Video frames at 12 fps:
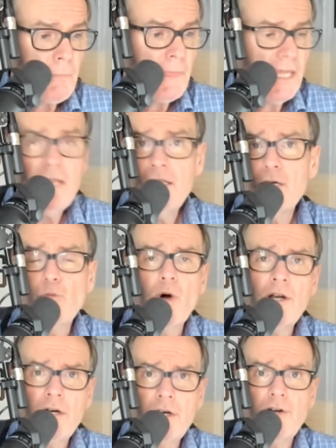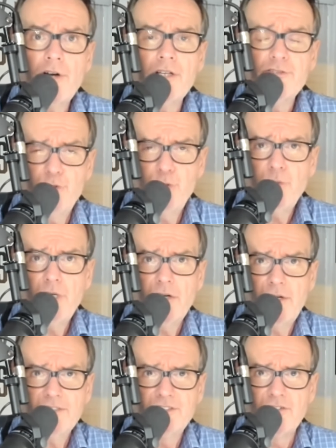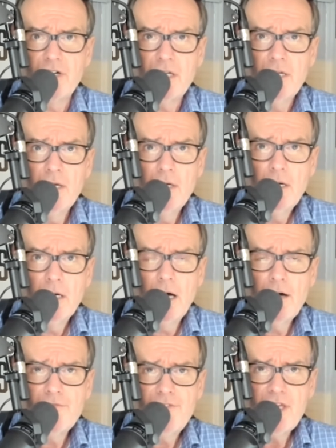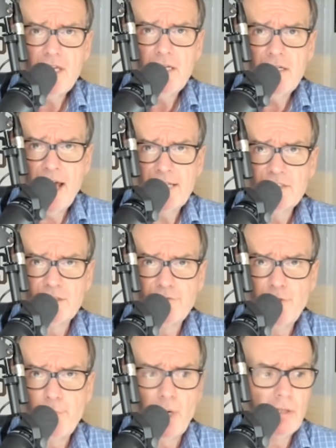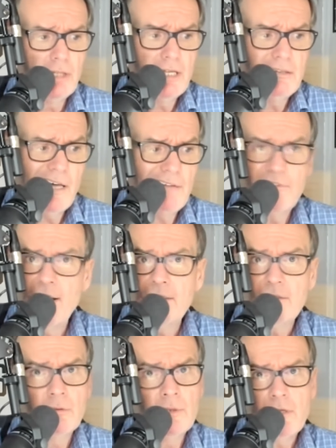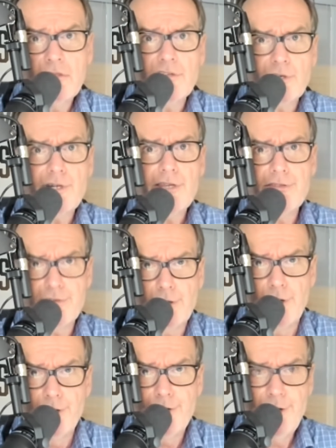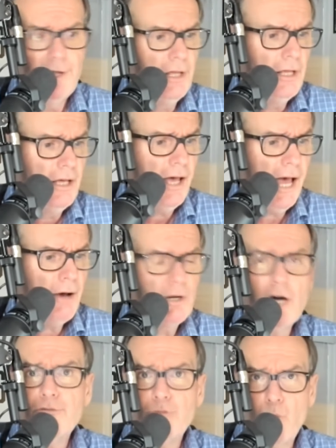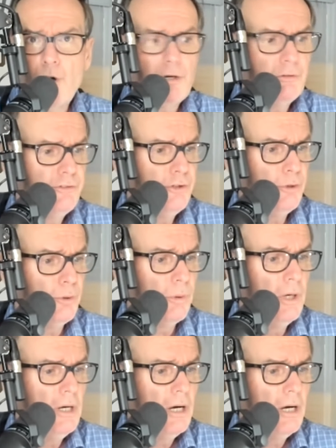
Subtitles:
in the 102-year history of the National Football League, that ranked only 33rd out of 102.